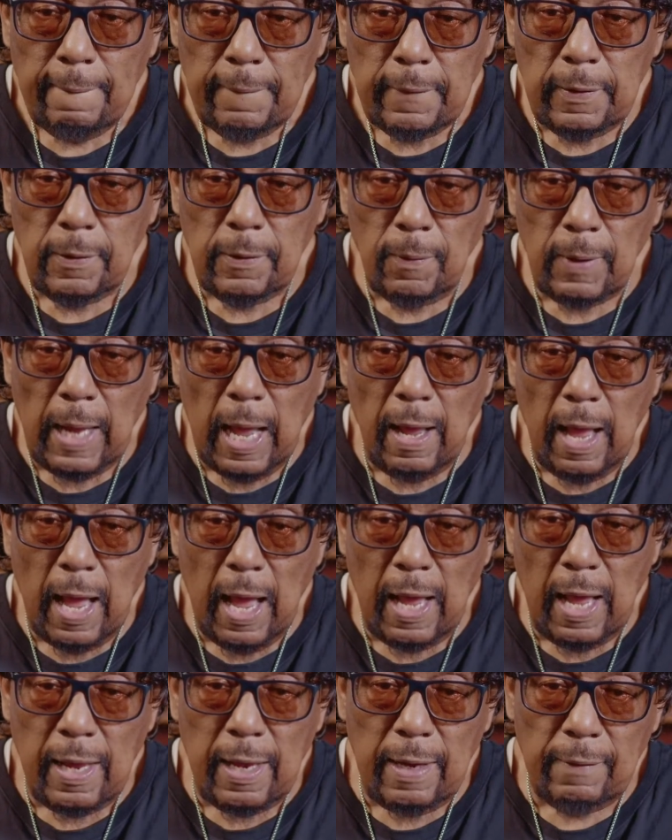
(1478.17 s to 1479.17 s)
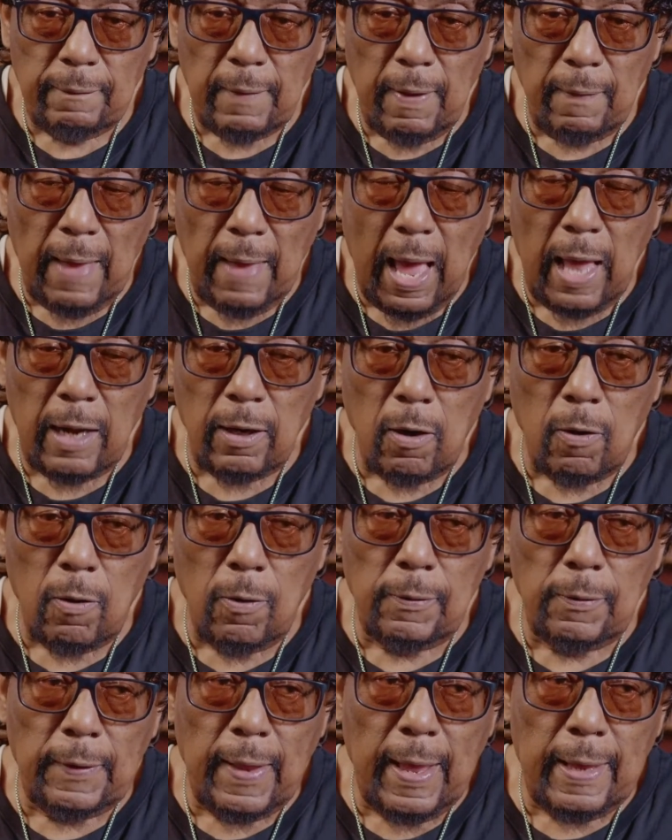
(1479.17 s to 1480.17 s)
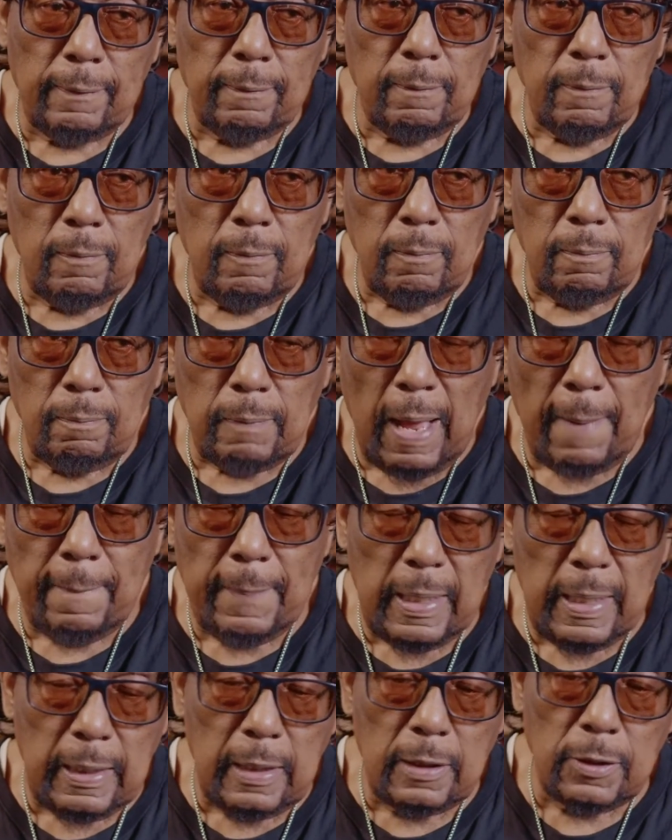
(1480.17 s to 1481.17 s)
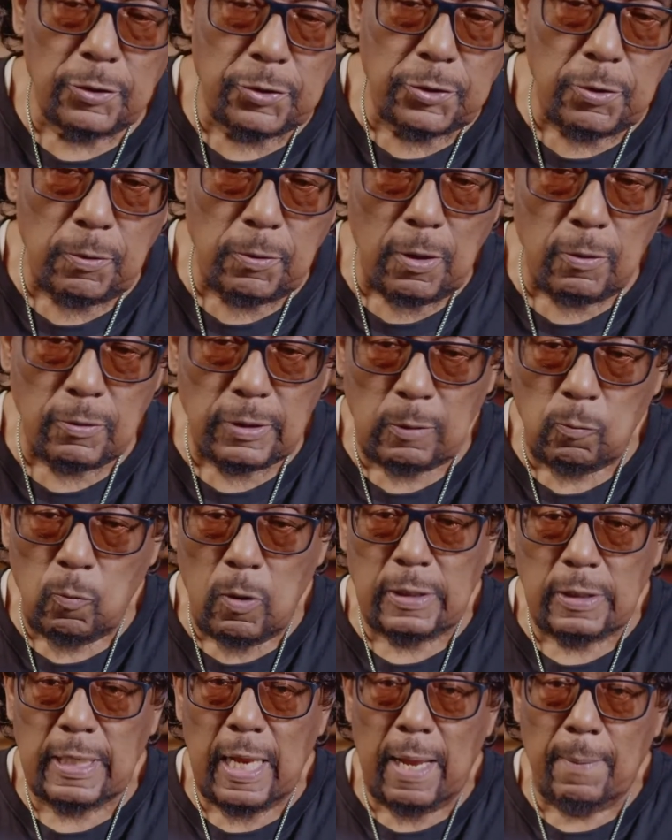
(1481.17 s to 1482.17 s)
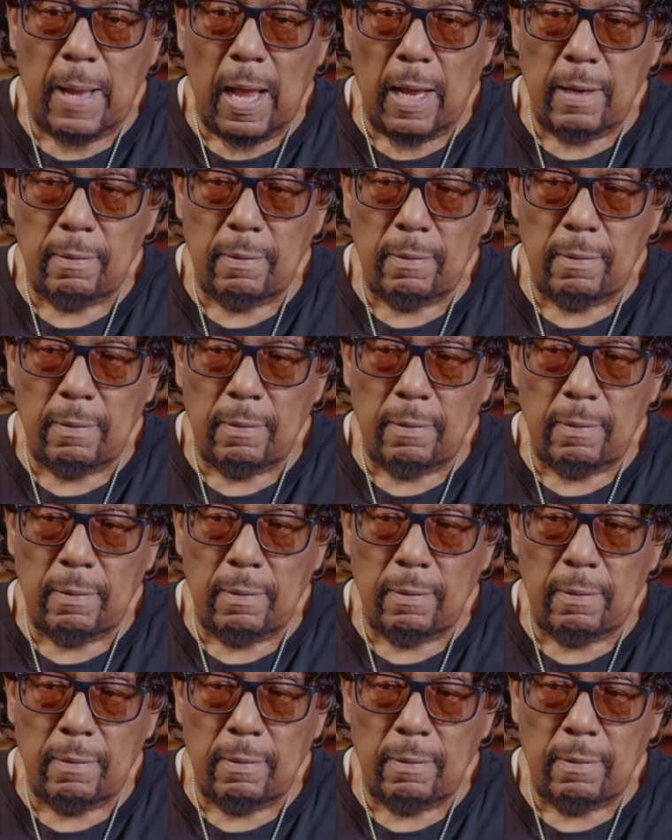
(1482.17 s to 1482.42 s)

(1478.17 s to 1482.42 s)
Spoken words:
I learned that by being in the studios. At one time,